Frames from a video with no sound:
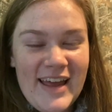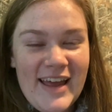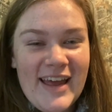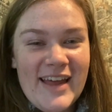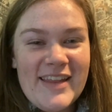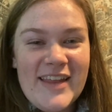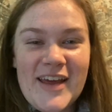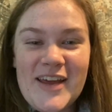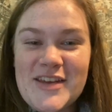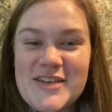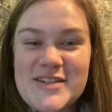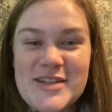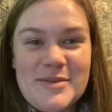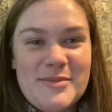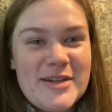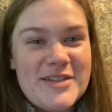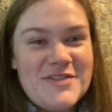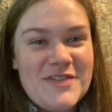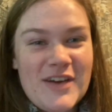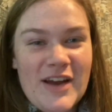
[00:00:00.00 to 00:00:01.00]
Thank you so much
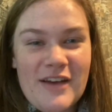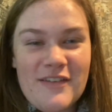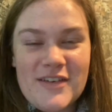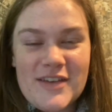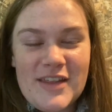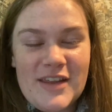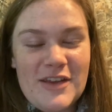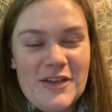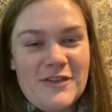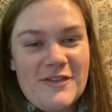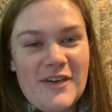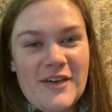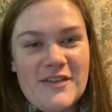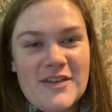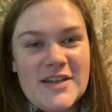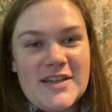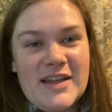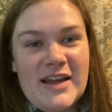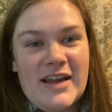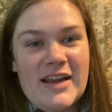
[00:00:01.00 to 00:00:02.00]
for everything you've ever
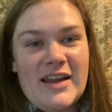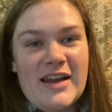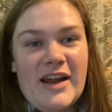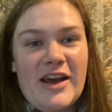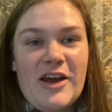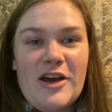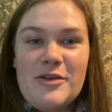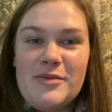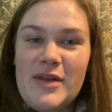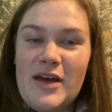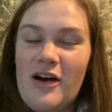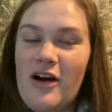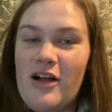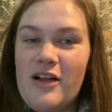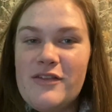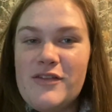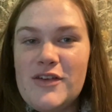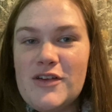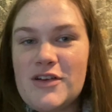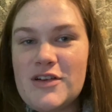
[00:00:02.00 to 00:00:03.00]
done, and I hope that all of
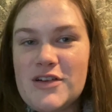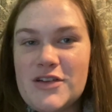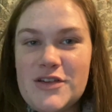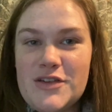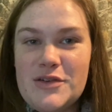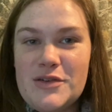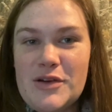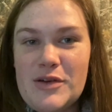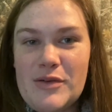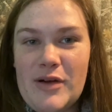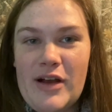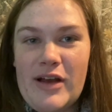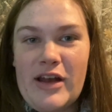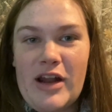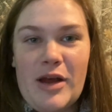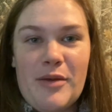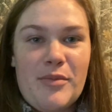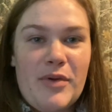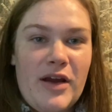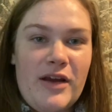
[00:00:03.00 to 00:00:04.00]
y'all are doing well, and
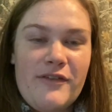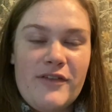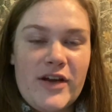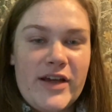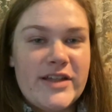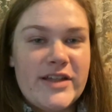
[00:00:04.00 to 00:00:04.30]
I'm praying for